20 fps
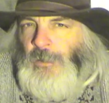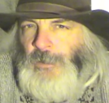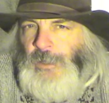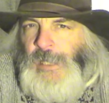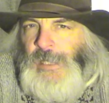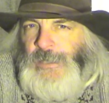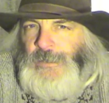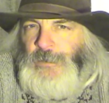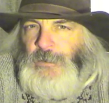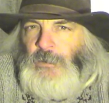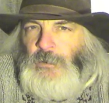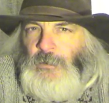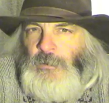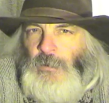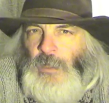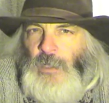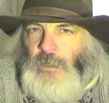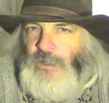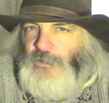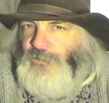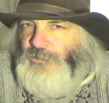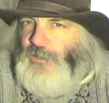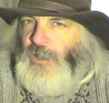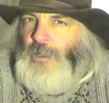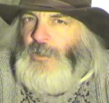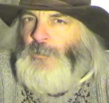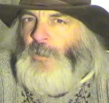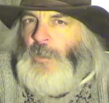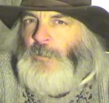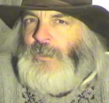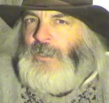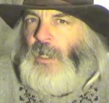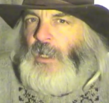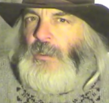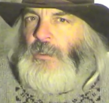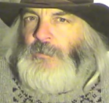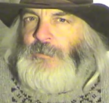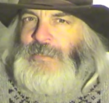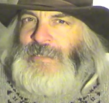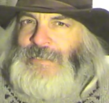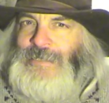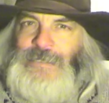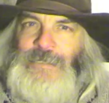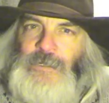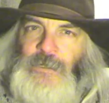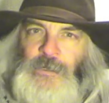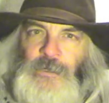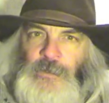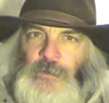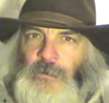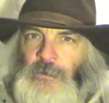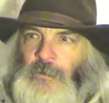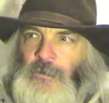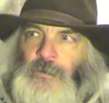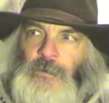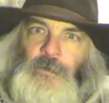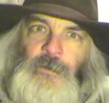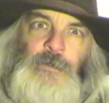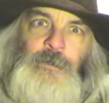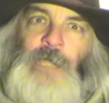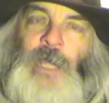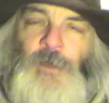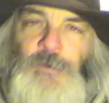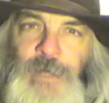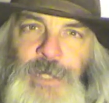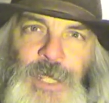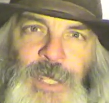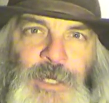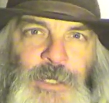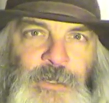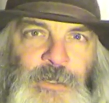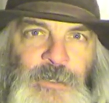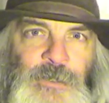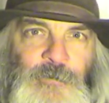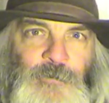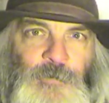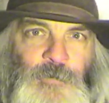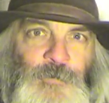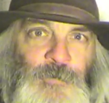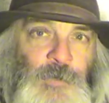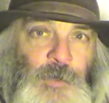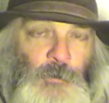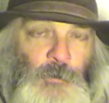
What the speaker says: Yes, at this very moment I am sitting down a canyon